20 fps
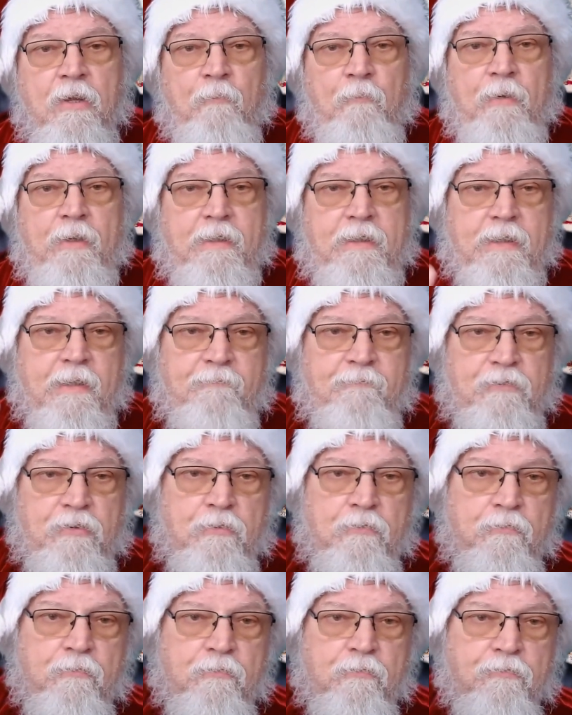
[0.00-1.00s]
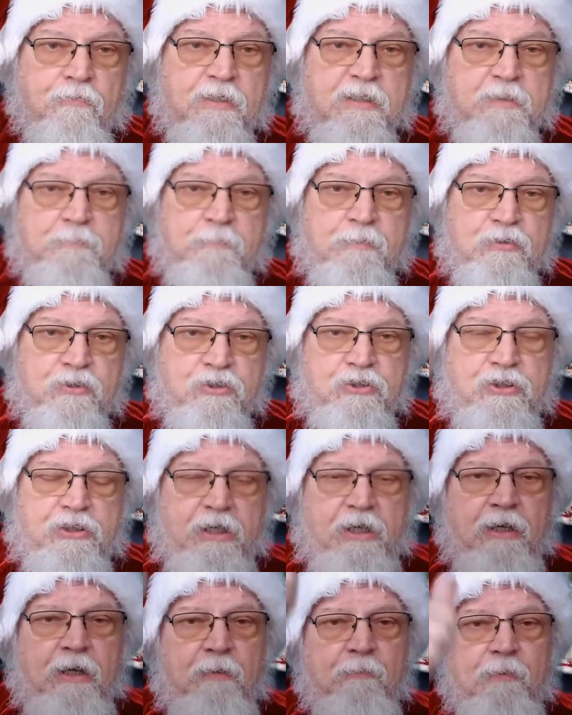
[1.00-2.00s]
We give you Christmas
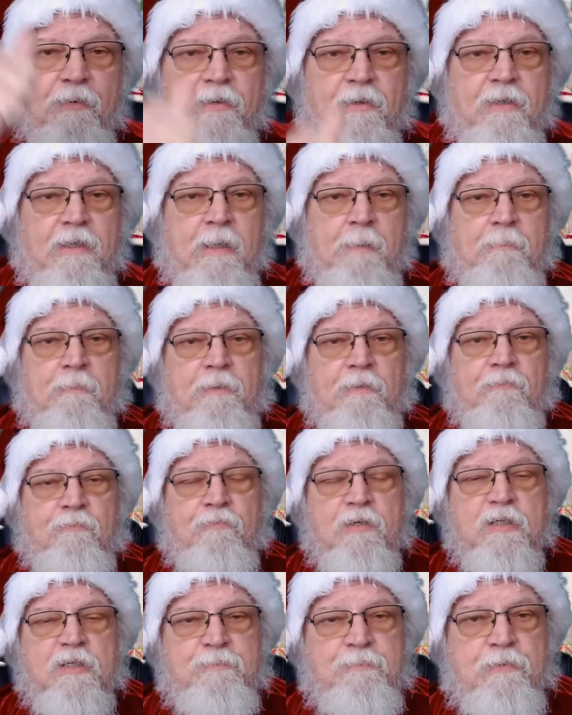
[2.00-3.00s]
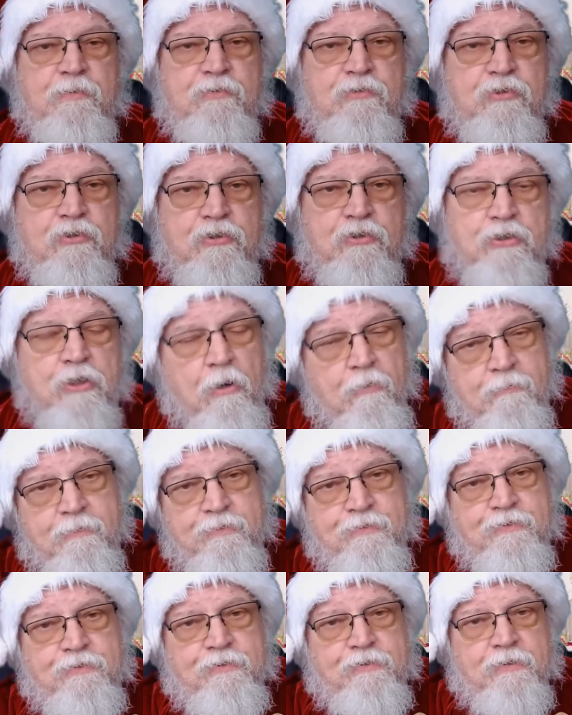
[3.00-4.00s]
cheer with a couple of Christmas
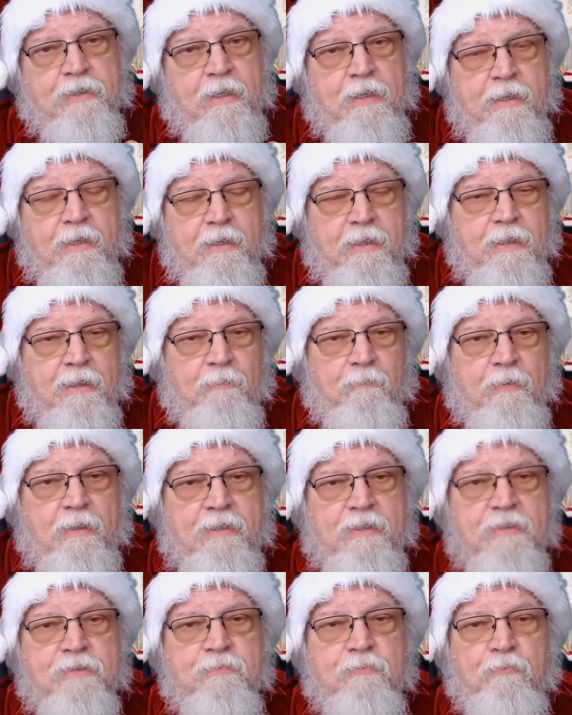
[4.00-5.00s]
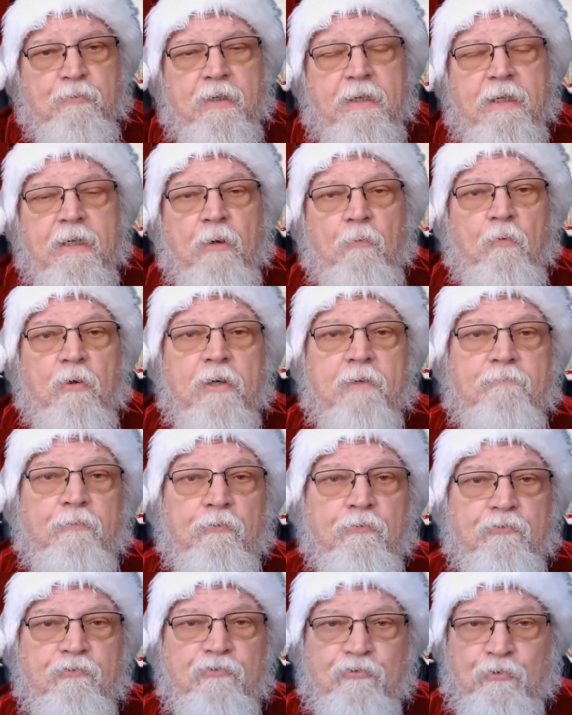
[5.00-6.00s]
jokes. We read a
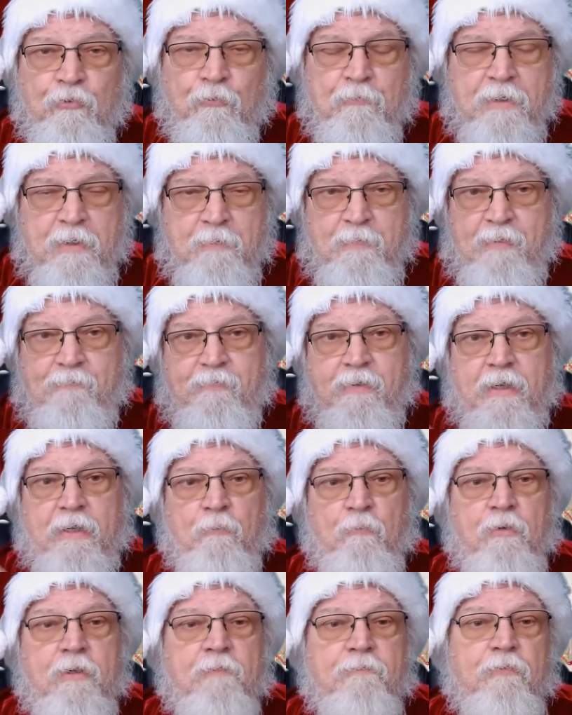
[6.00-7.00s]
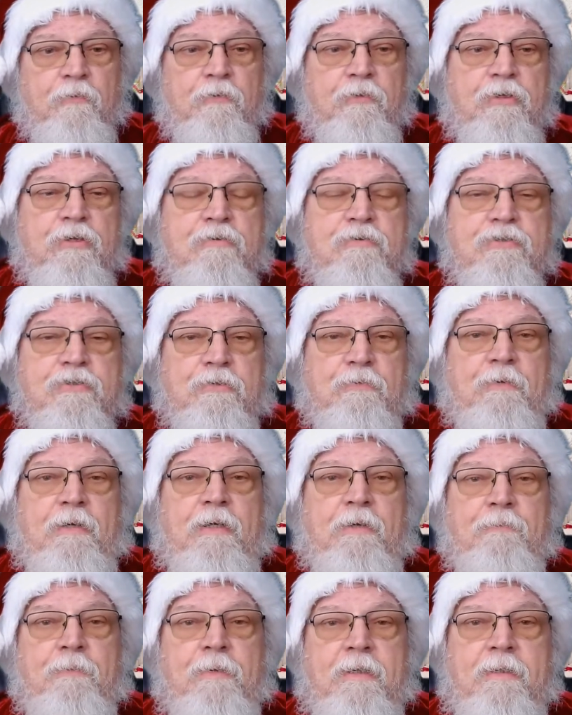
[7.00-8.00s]
wonderful story. We've got a wonderful news story
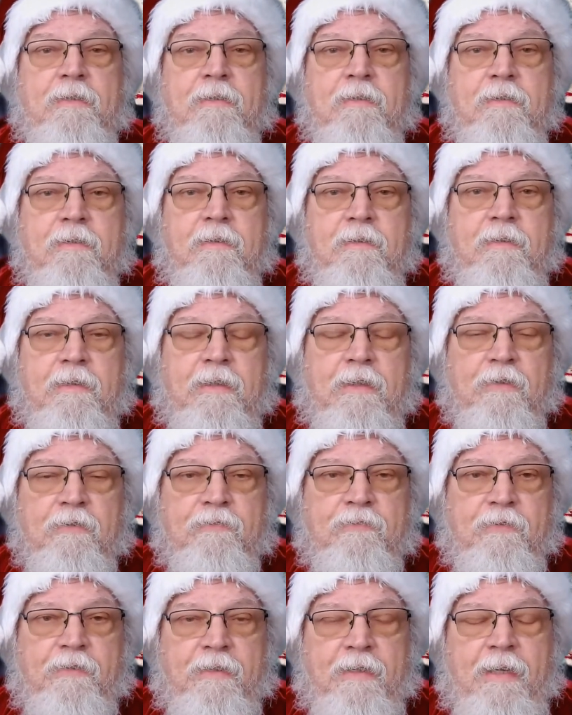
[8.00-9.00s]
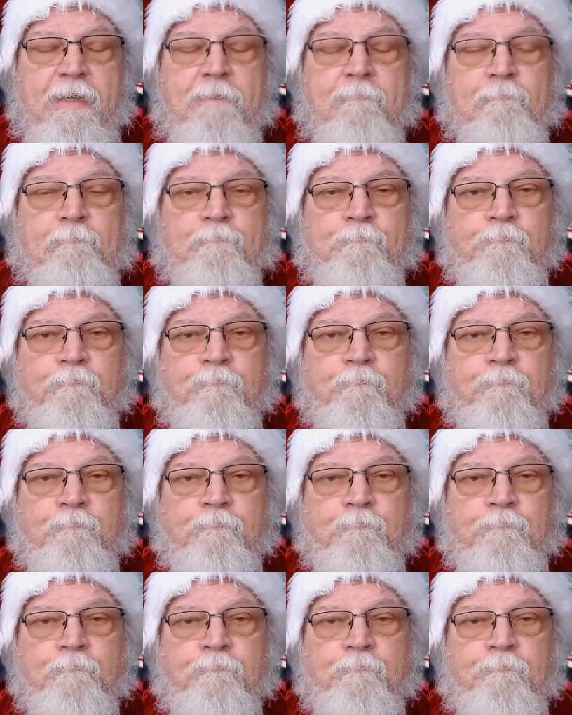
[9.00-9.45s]
to read here today.